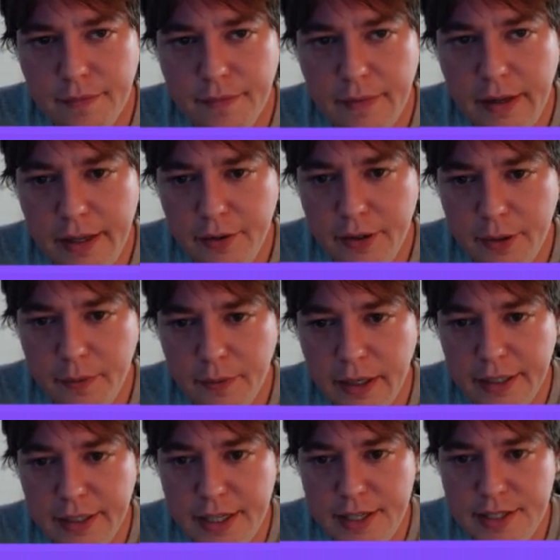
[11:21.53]
I don't know.
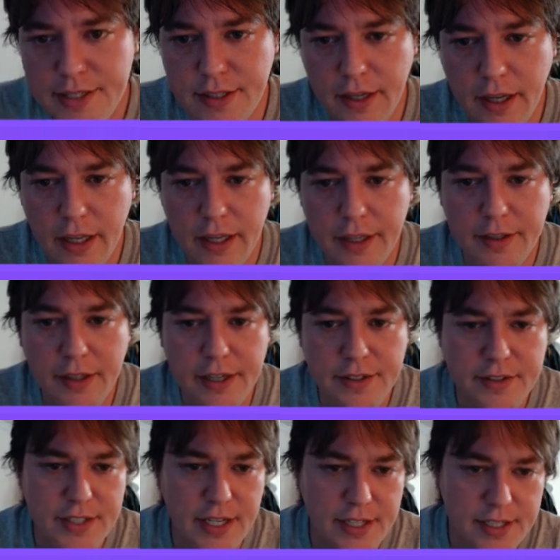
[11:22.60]
I guess
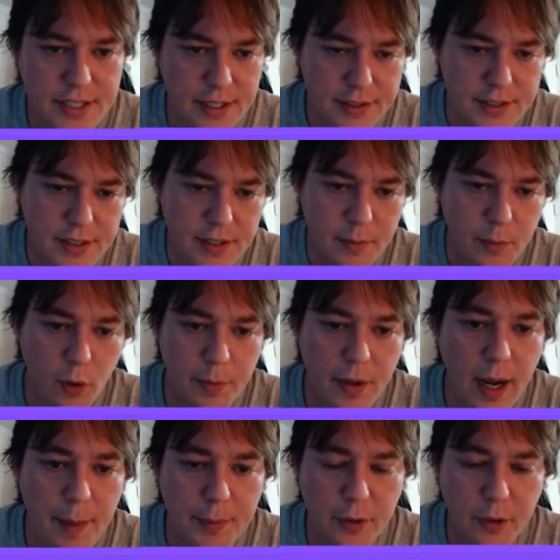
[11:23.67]
knight c6 is the more
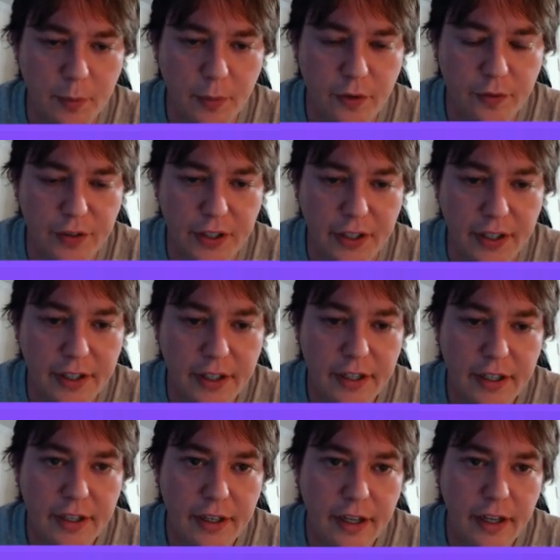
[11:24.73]
popular move here.
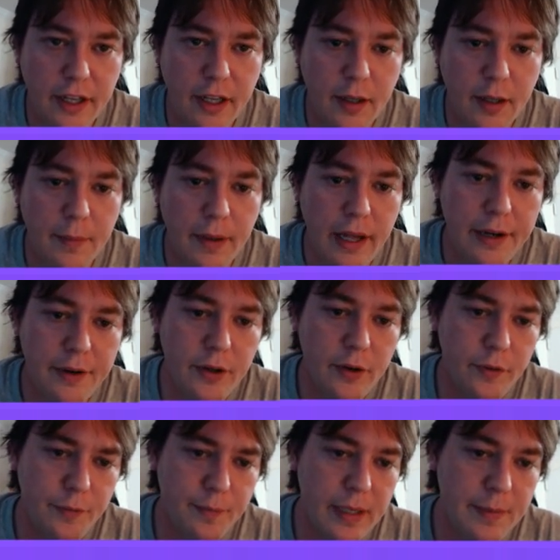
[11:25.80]
I don't
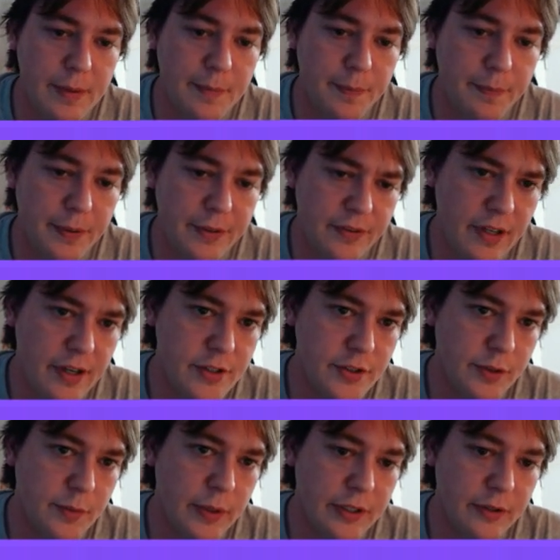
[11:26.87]
know if maybe
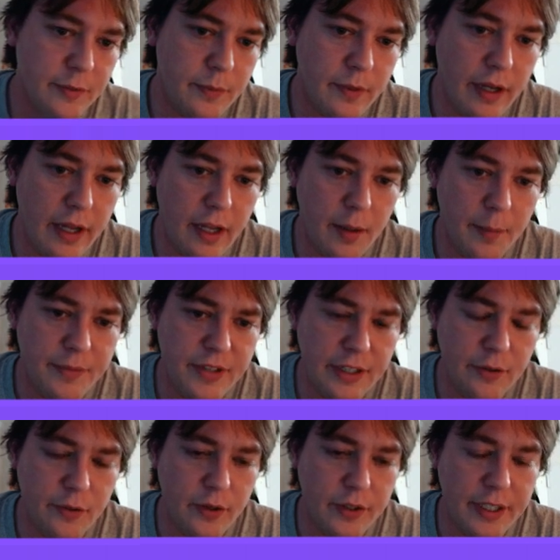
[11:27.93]
potentially we could
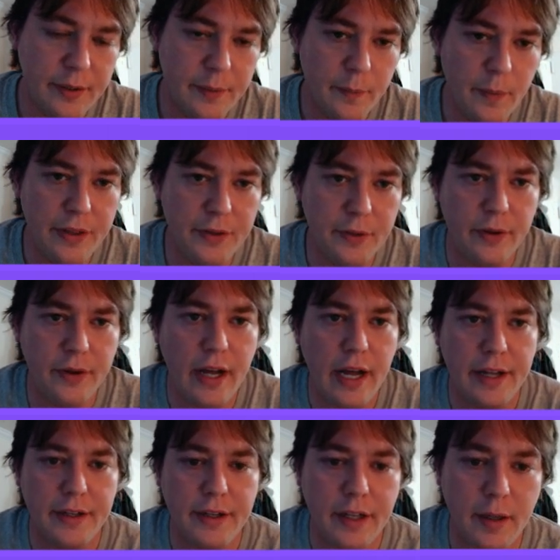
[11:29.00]
take a look at whether or not